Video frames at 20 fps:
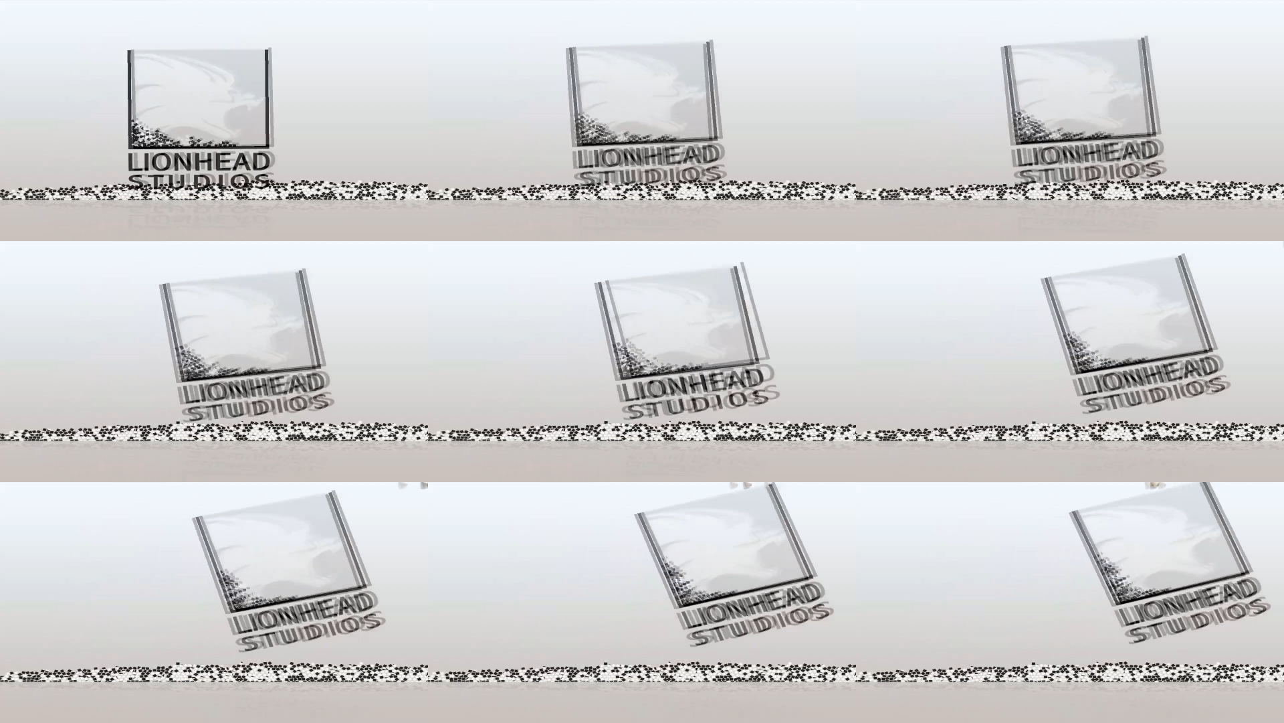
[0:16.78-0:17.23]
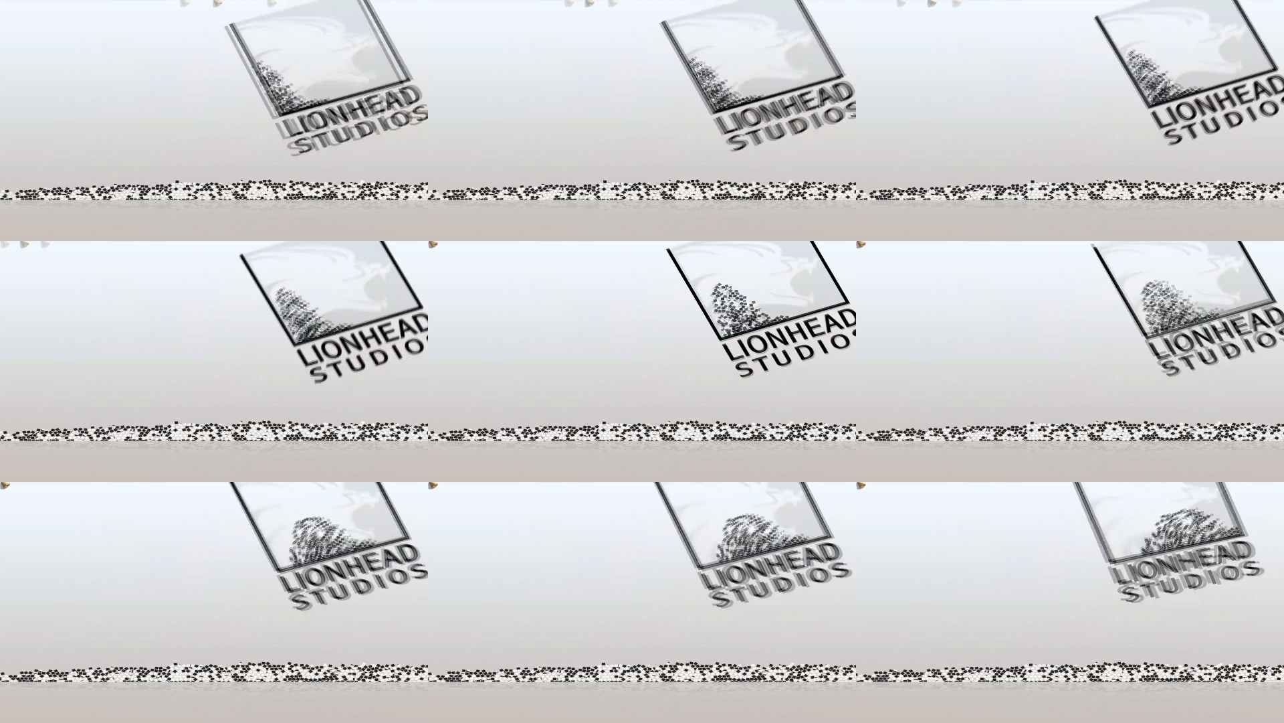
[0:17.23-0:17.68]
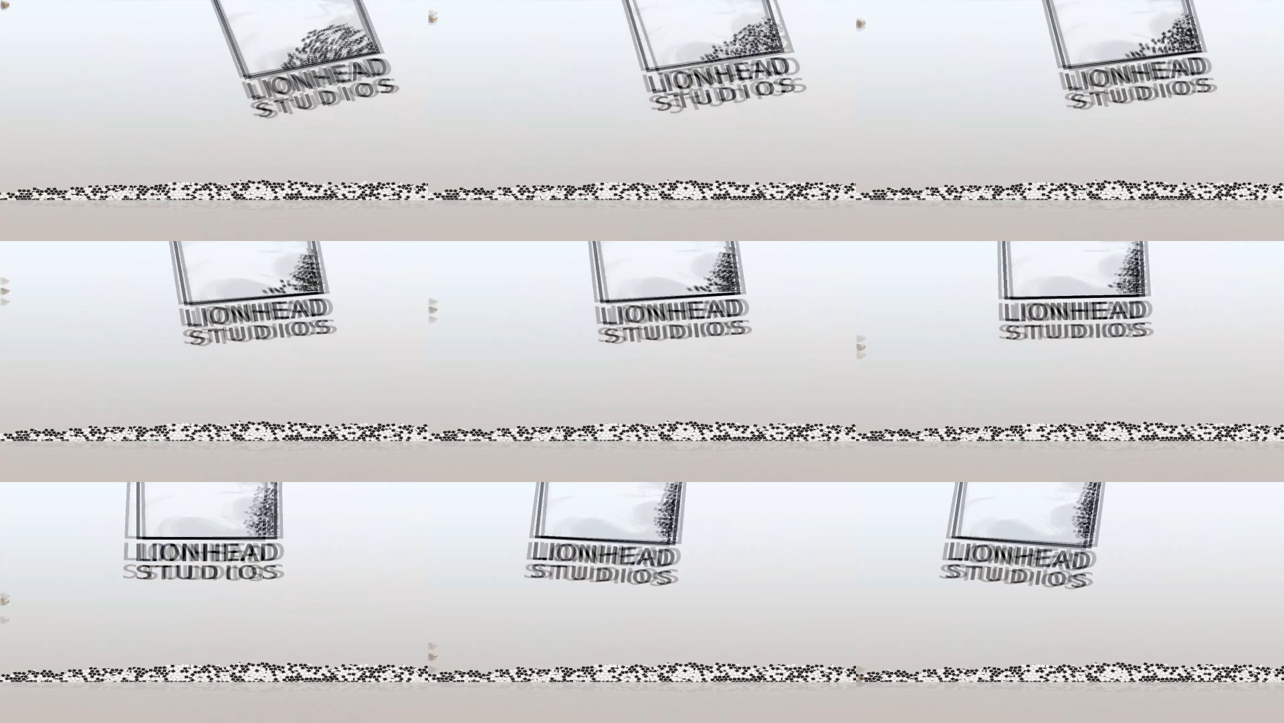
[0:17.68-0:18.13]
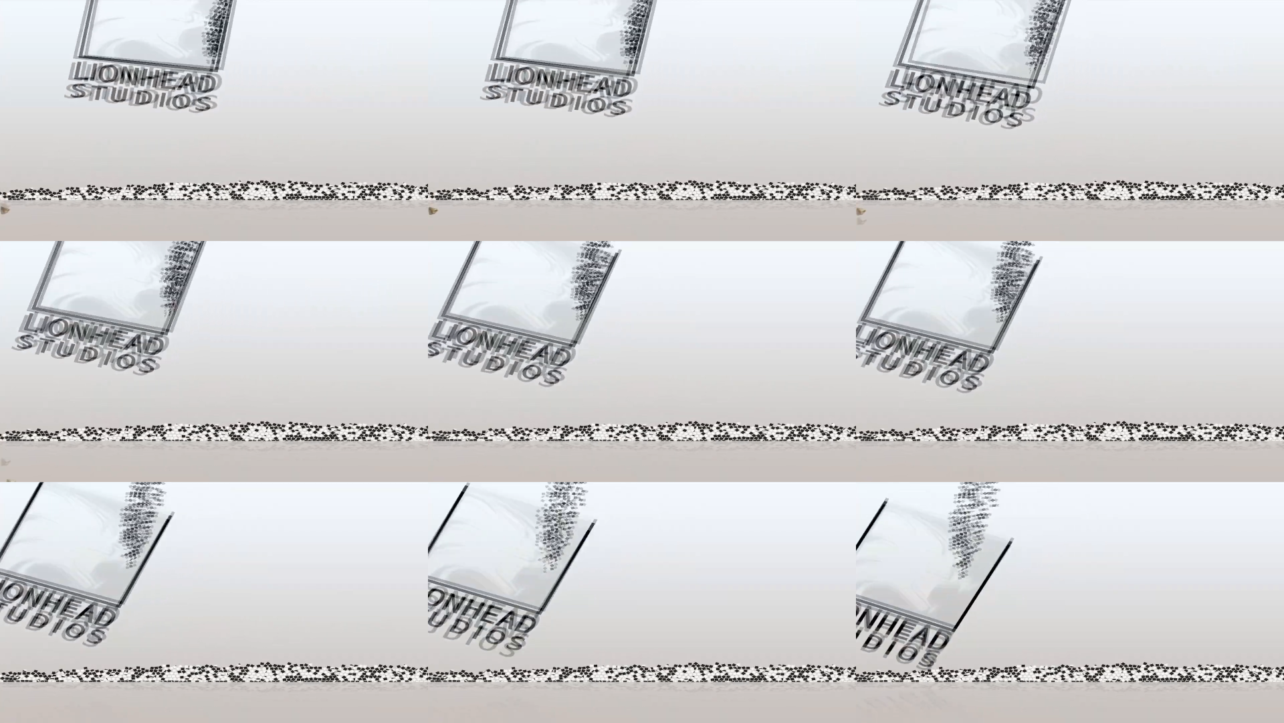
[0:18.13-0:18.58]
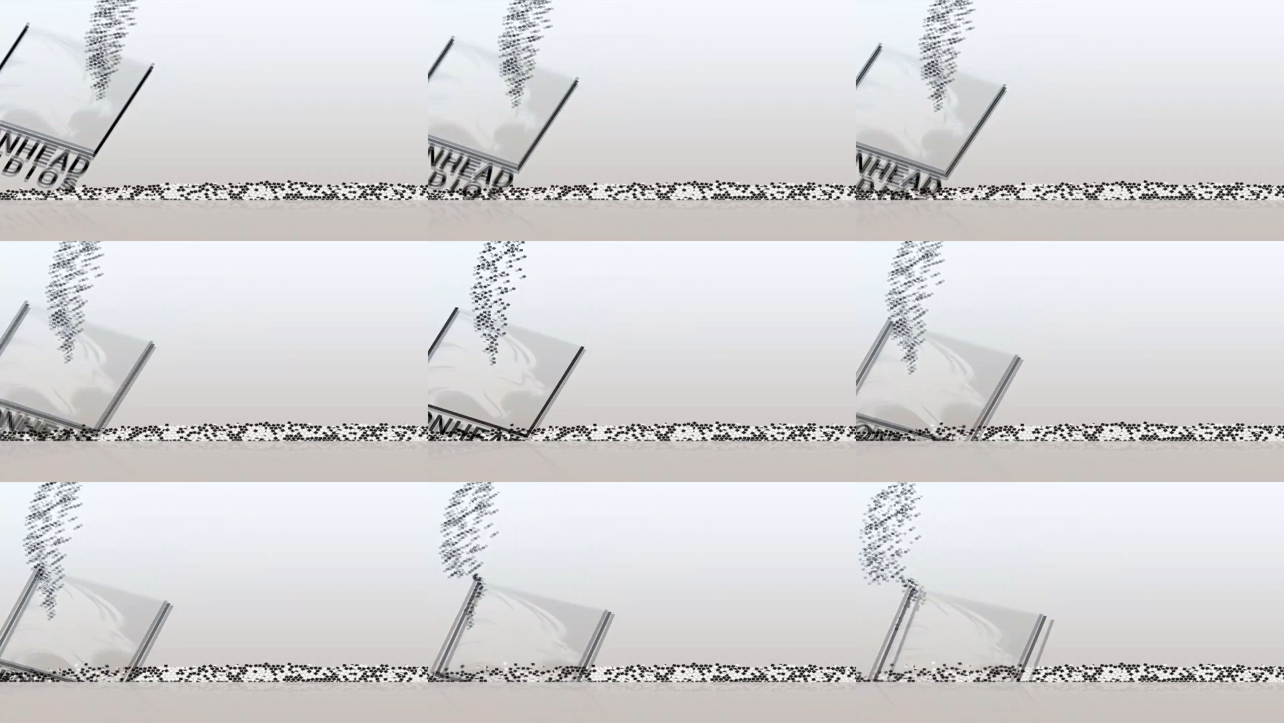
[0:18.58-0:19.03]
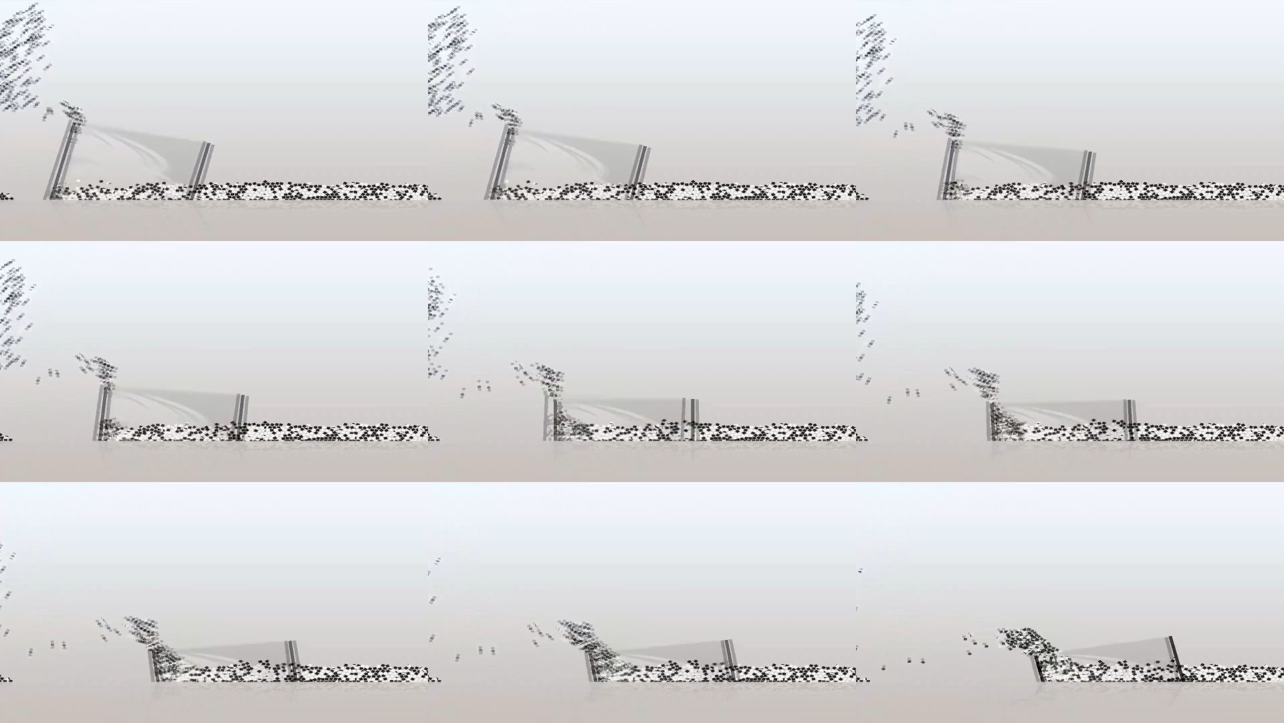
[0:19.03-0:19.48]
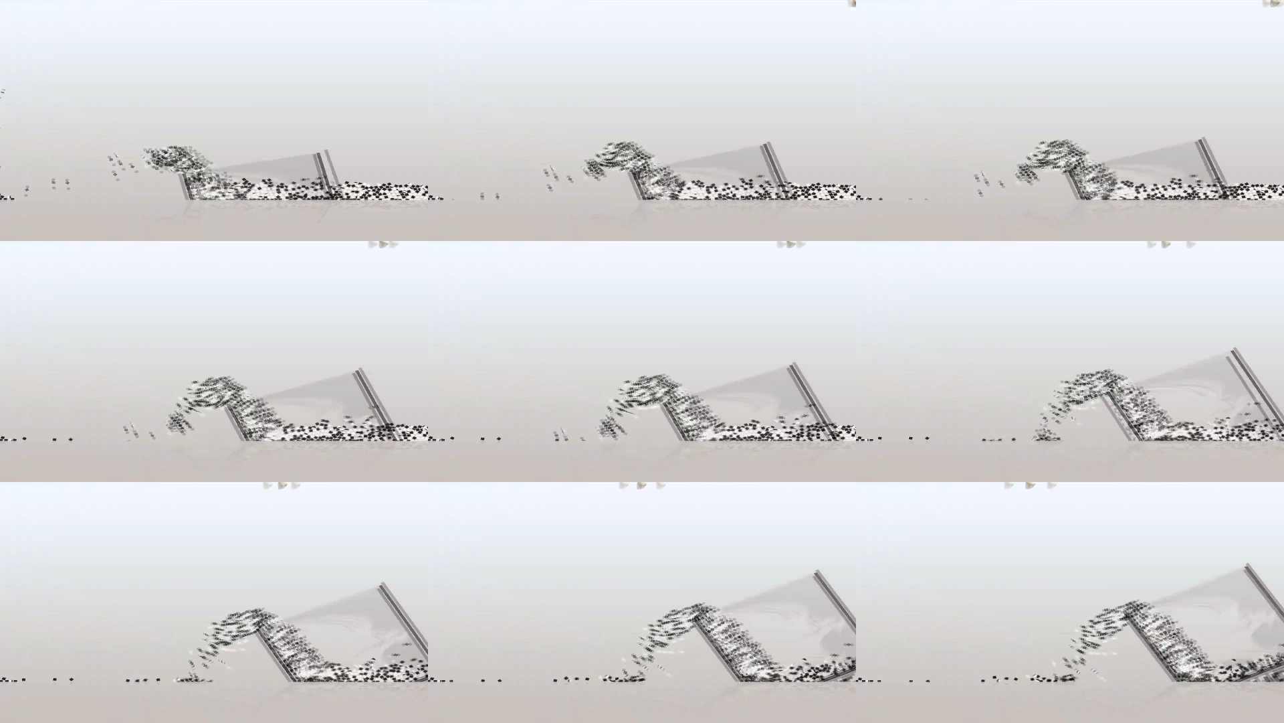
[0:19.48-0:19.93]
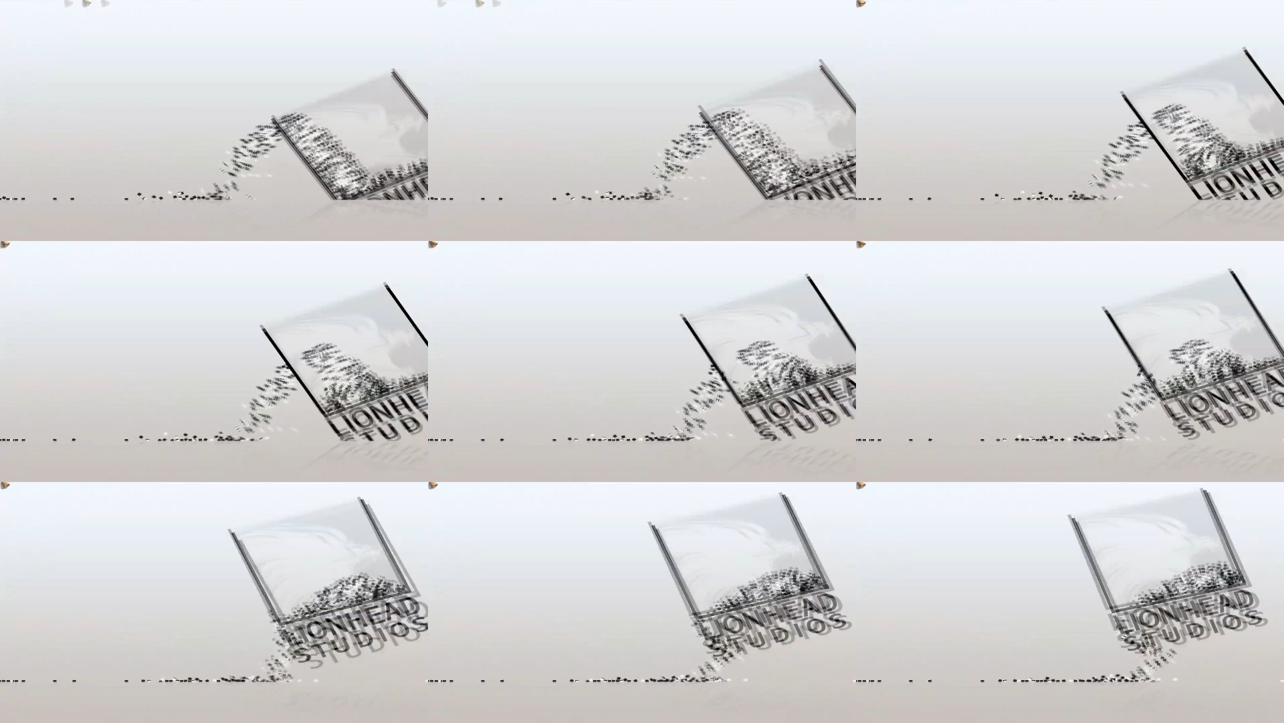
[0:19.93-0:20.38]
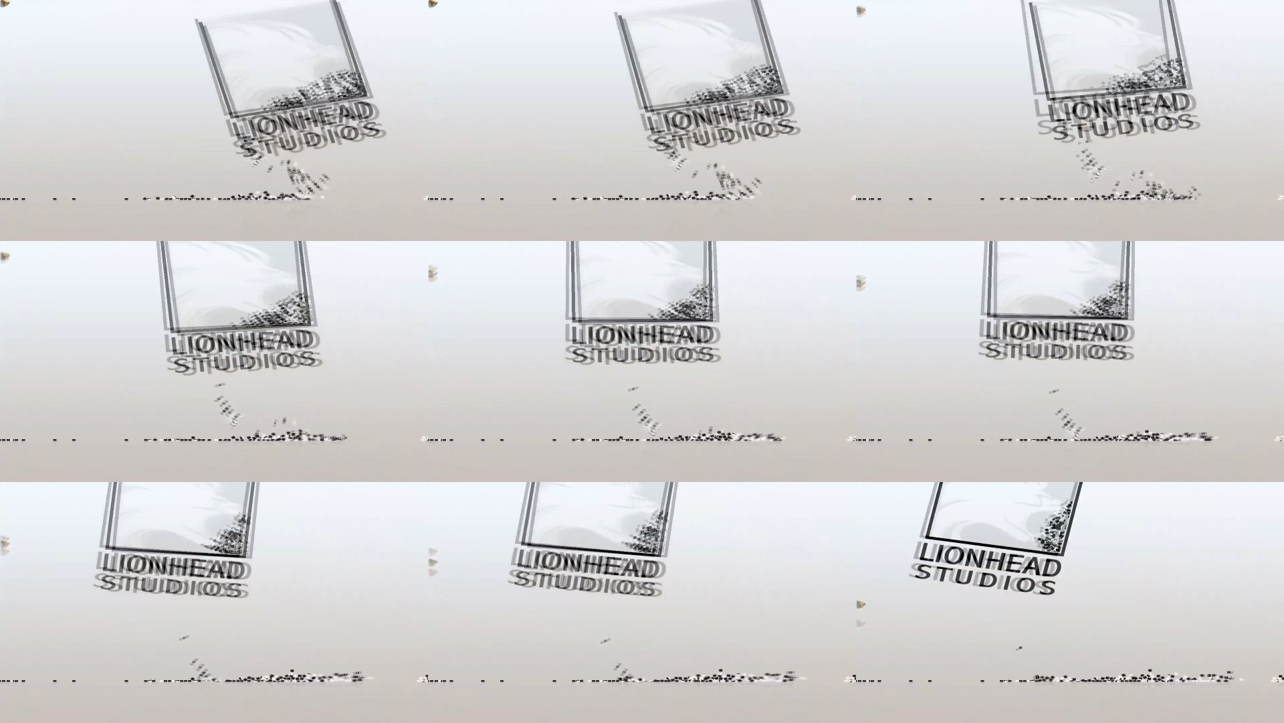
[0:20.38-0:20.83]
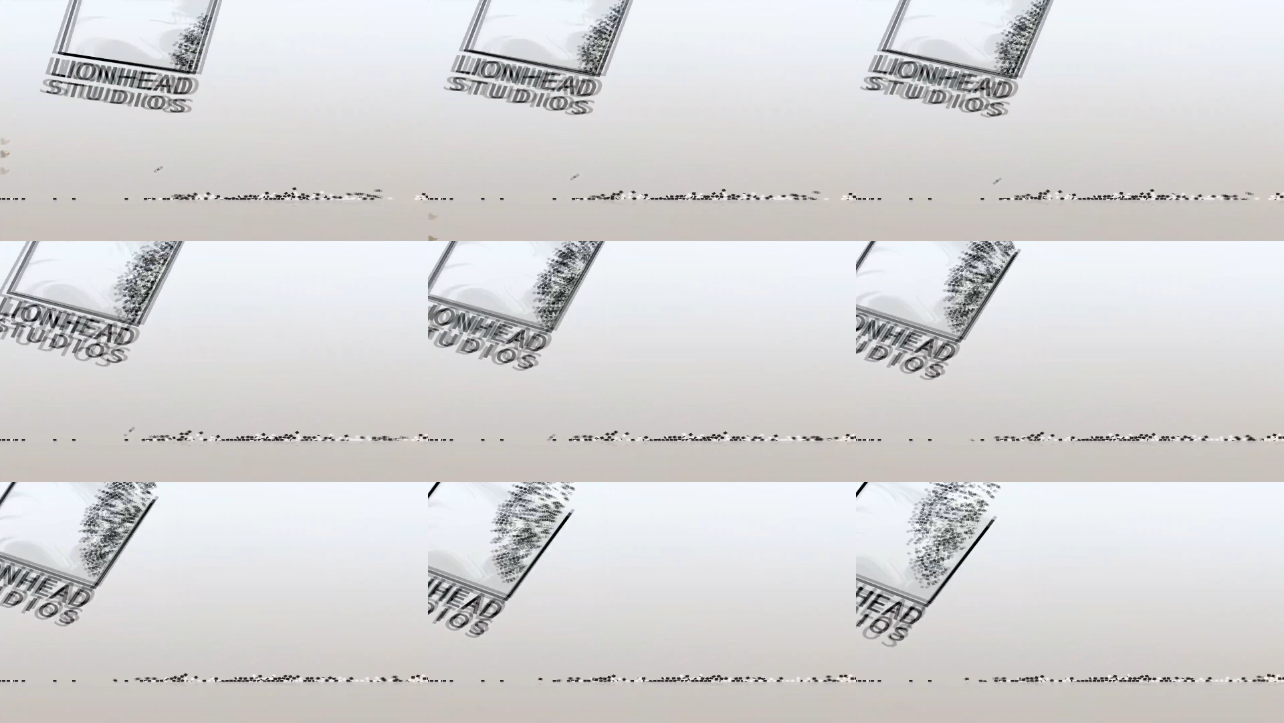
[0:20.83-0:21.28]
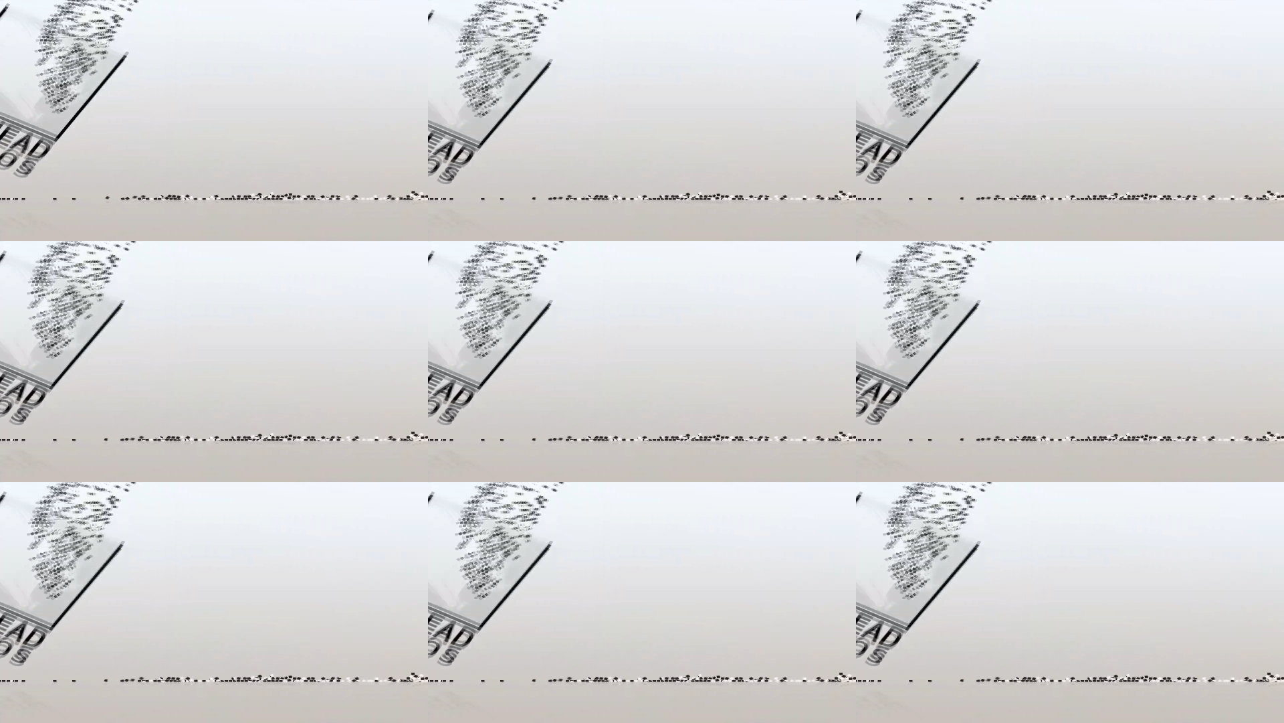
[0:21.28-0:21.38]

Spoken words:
Nobody's mouth can be seen.